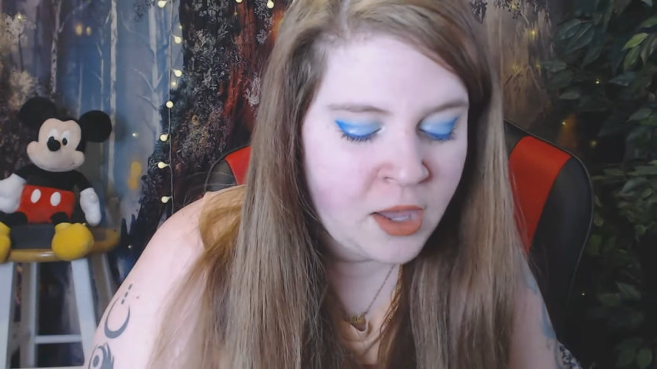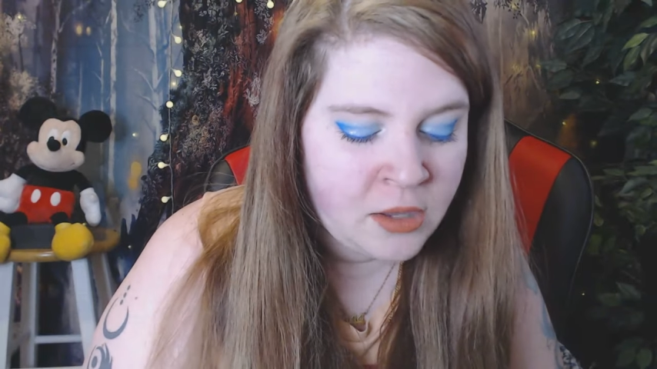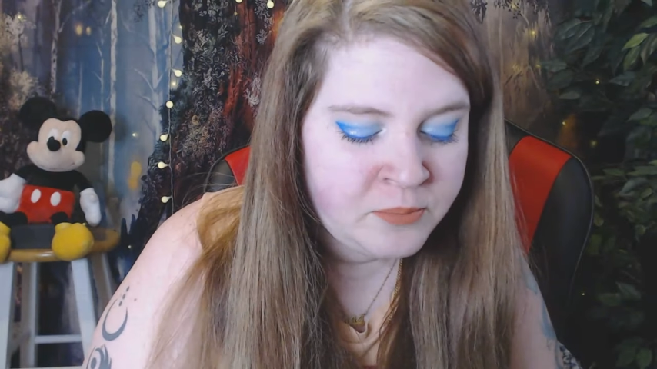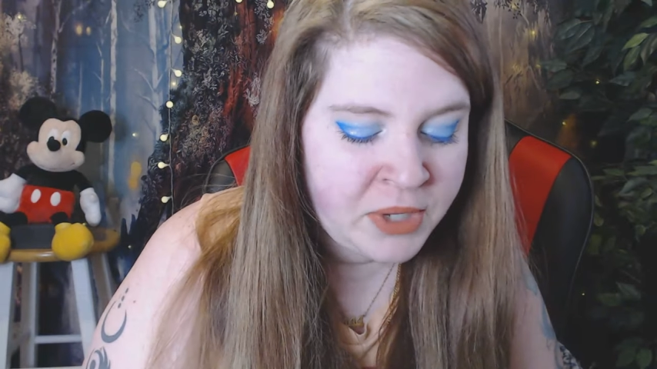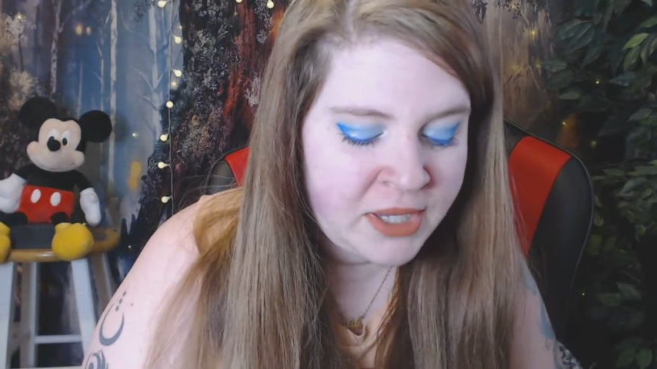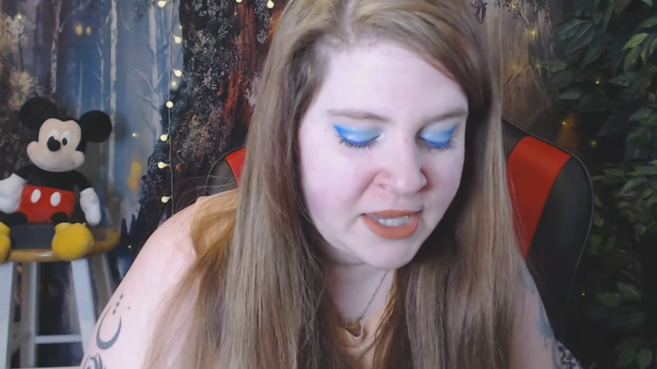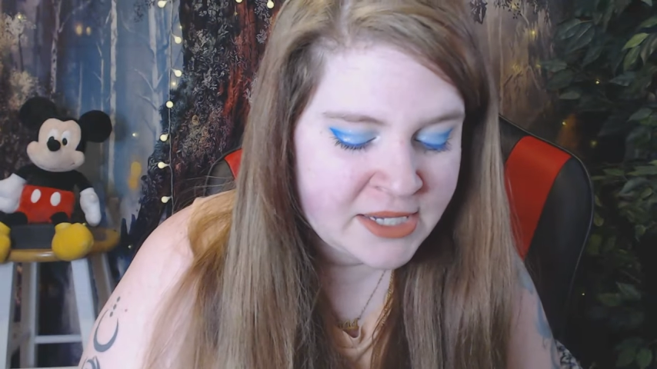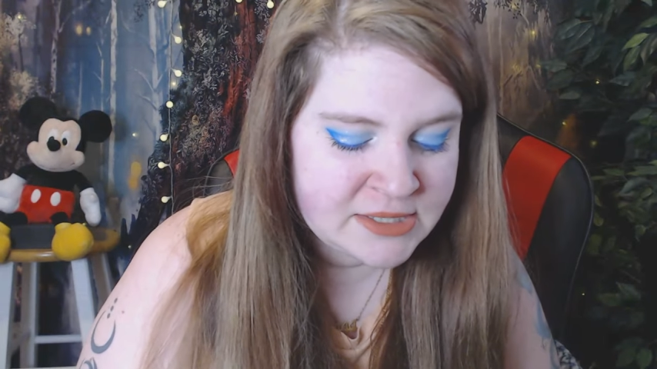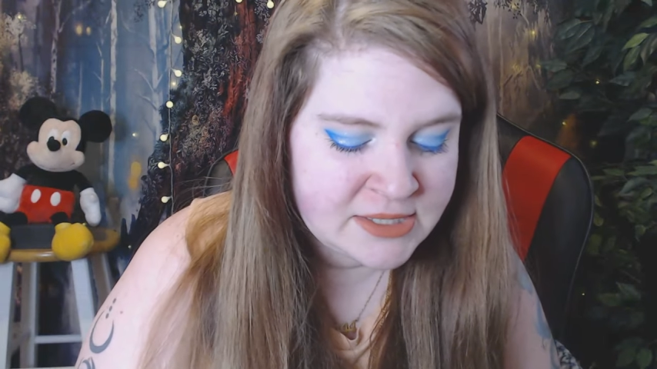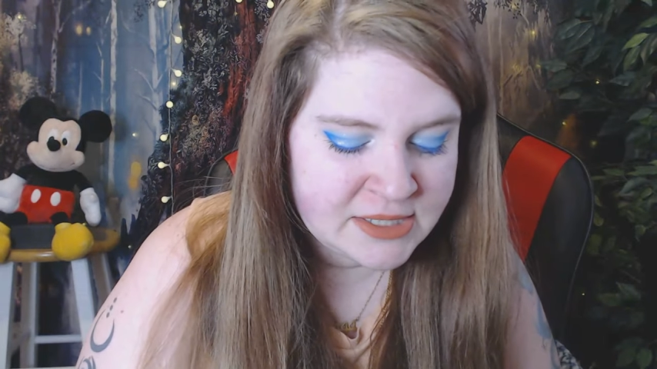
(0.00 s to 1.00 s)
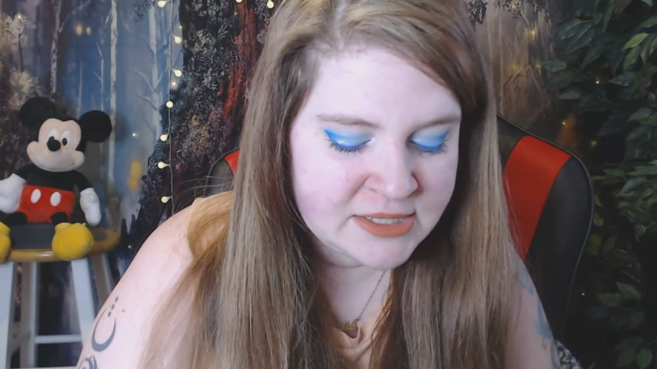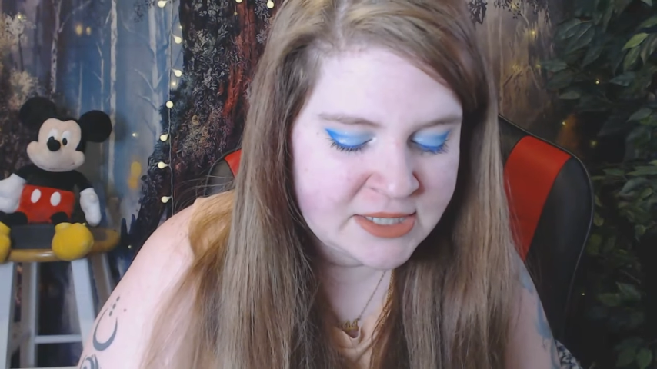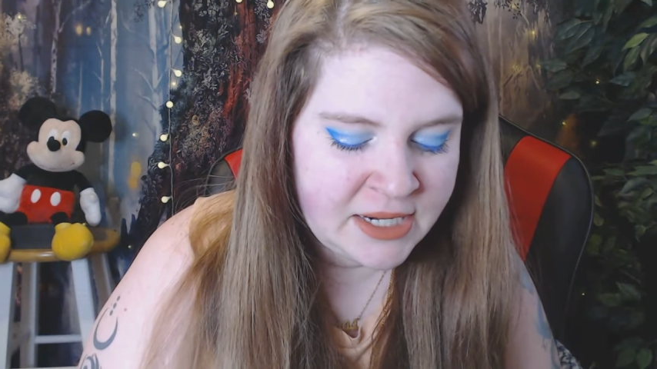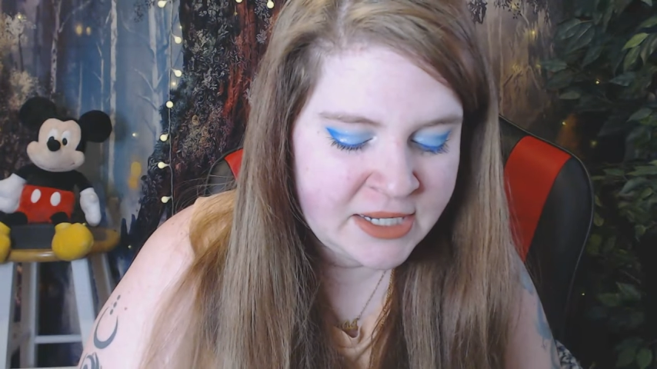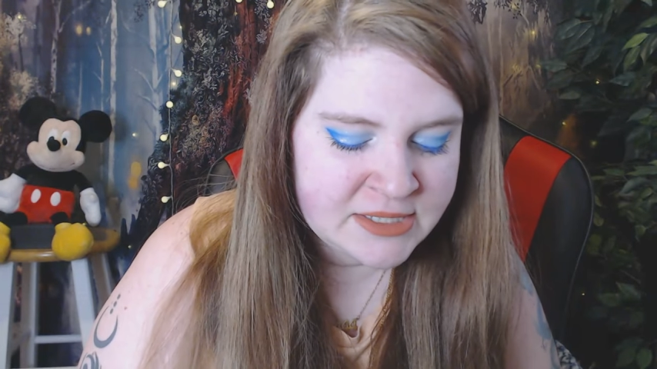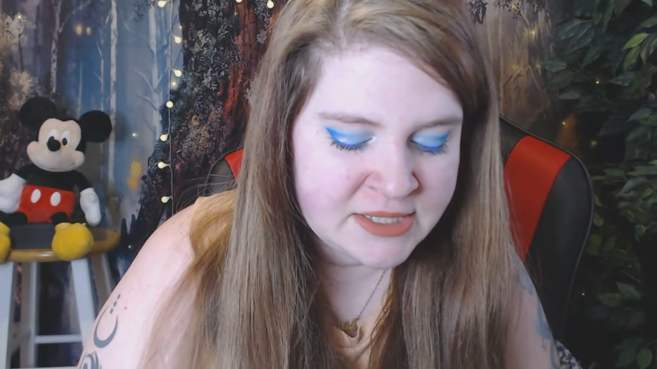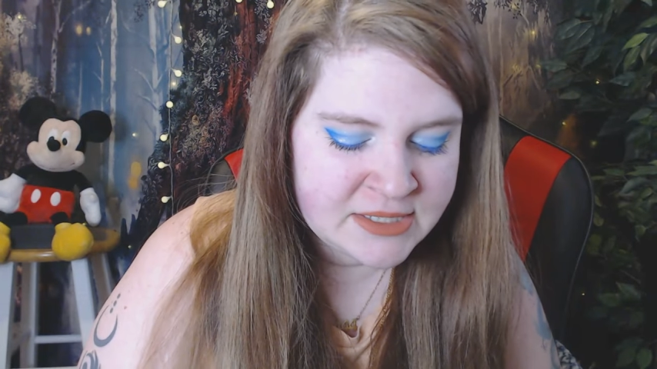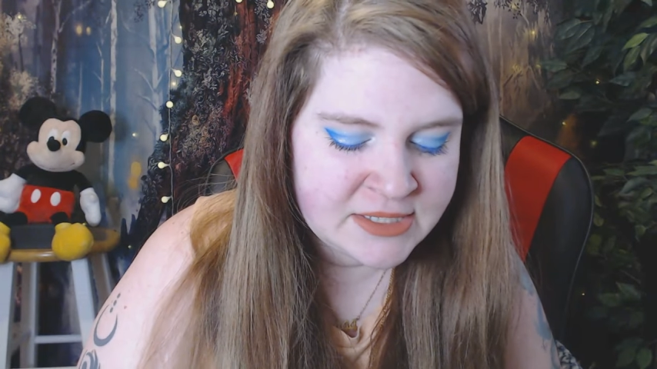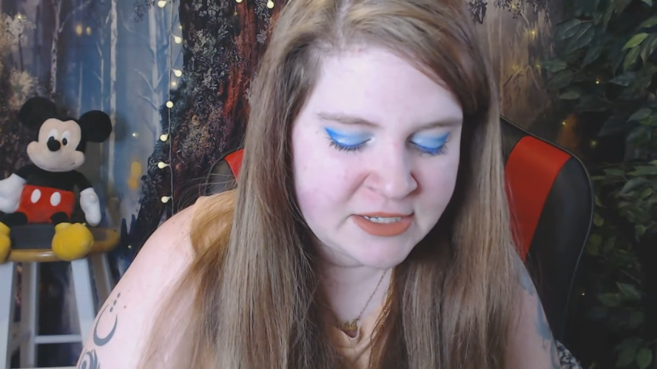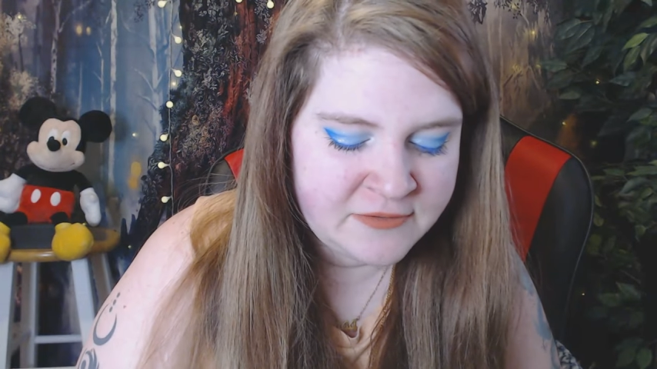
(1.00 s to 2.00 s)
But yes, sending a
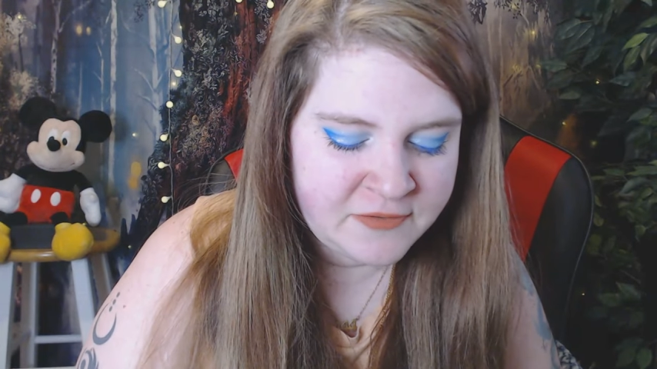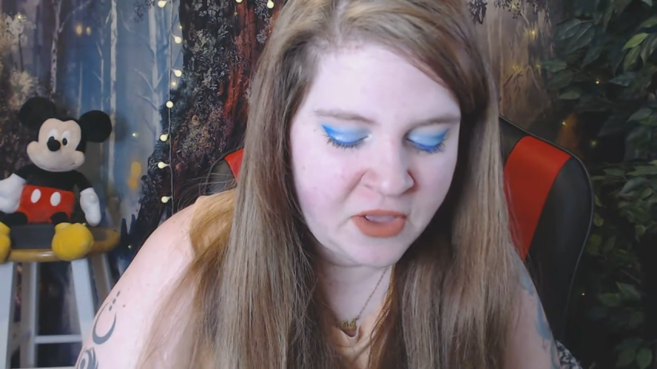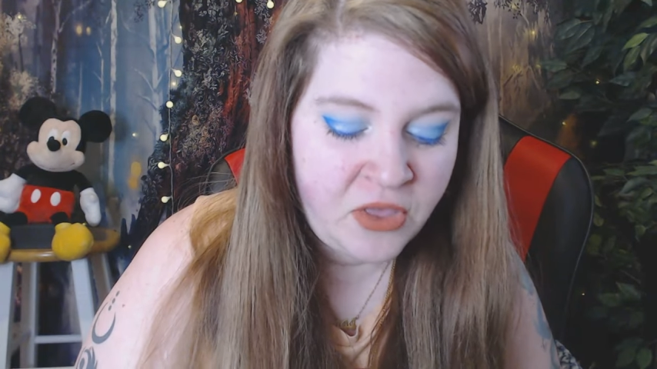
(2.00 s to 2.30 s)
sensitive